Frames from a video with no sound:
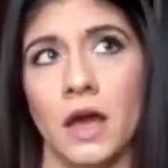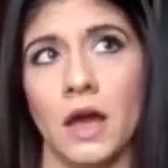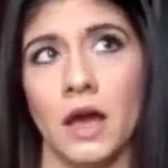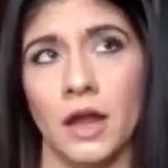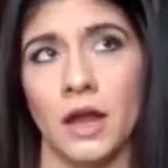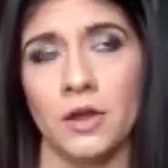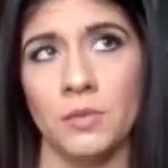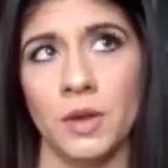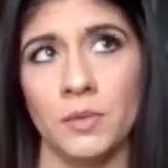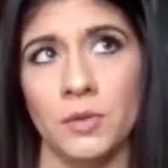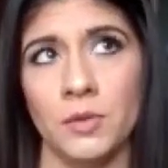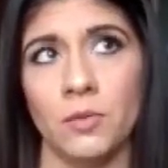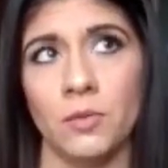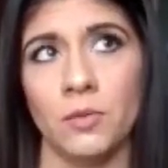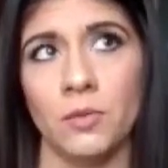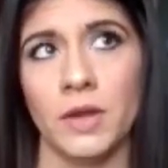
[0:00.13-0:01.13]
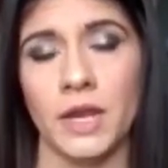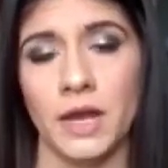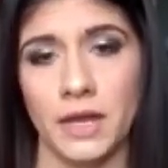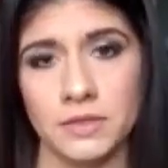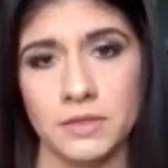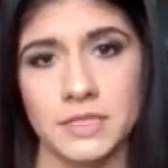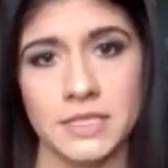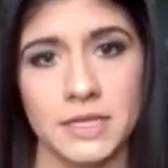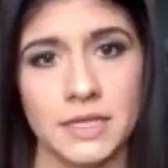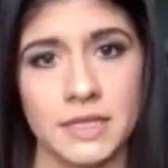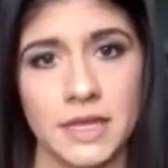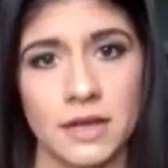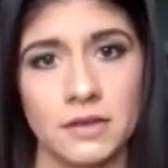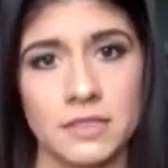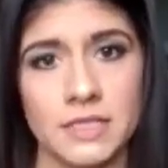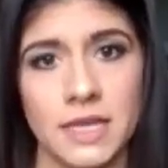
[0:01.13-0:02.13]
I remember when I was taking the
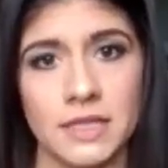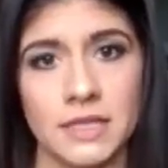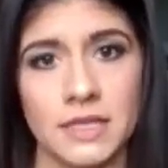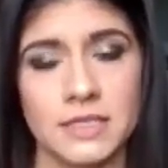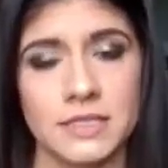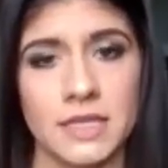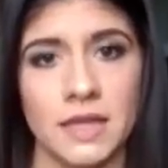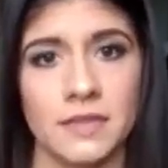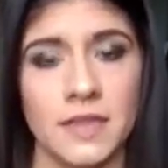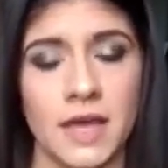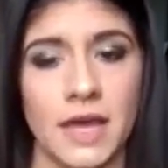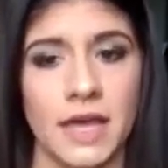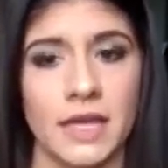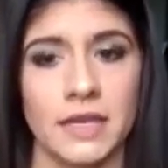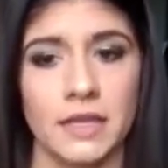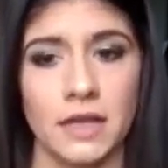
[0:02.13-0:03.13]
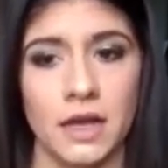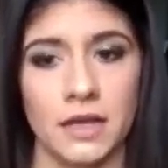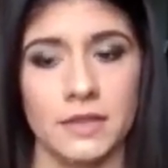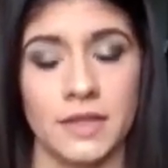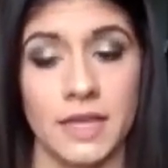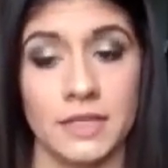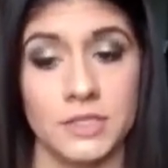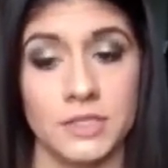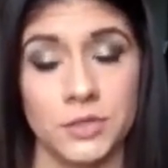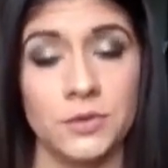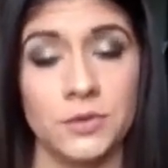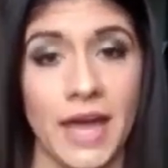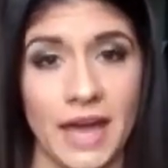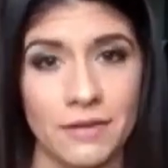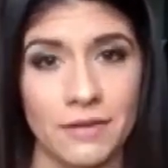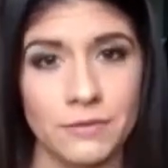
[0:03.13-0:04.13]
LSAT, they said that they do
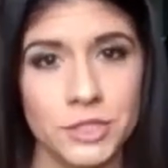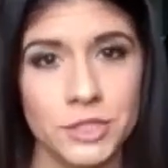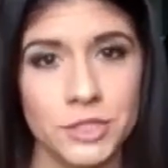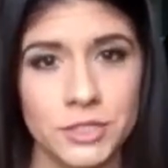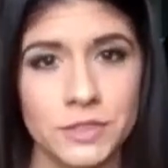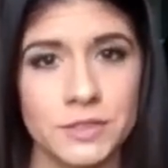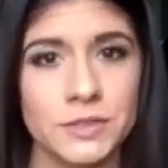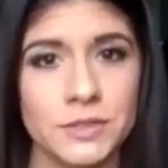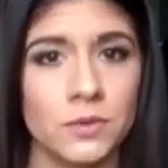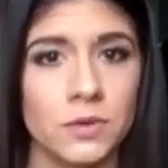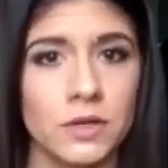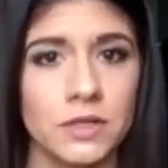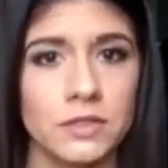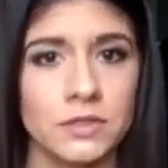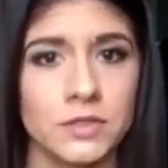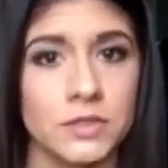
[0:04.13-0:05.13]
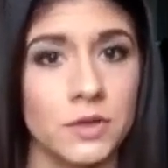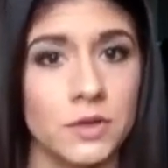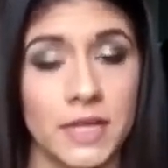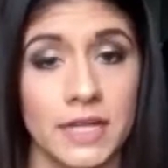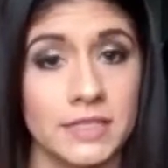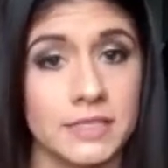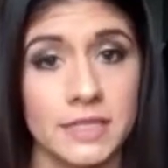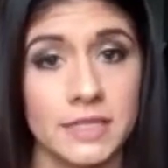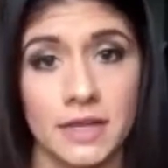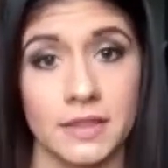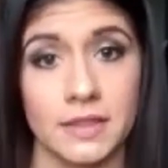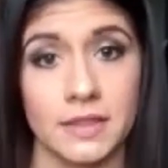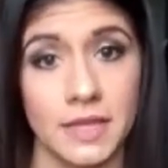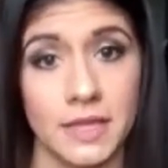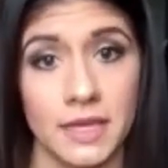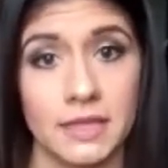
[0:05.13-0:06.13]
average the scores. So that's not a
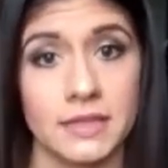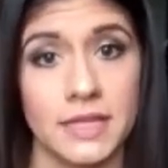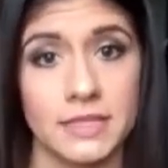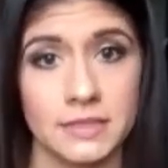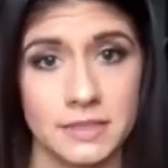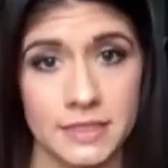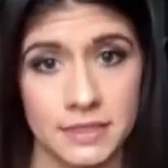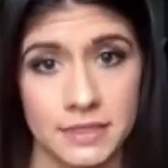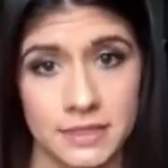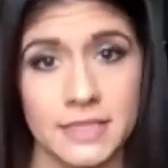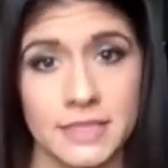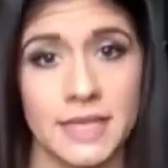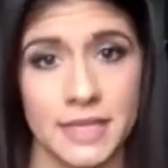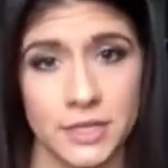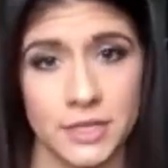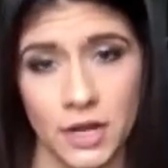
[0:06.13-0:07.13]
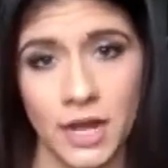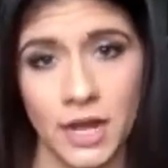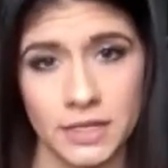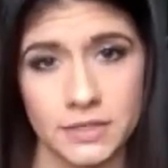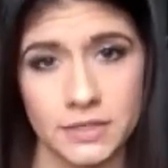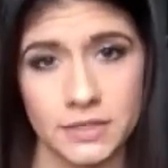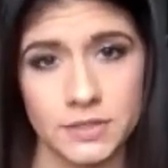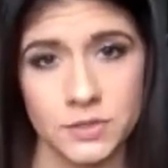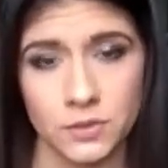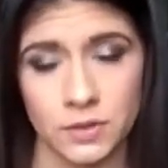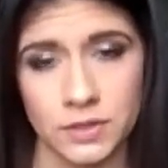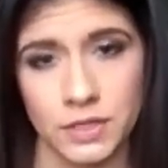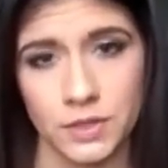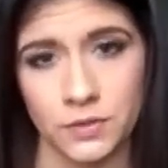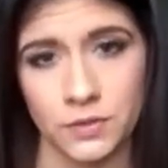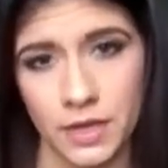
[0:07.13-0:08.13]
thing. They, t they take your highest score
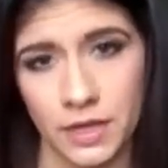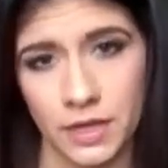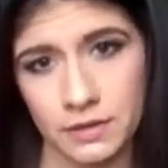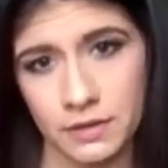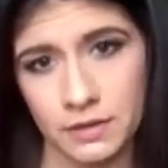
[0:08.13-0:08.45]
that you get.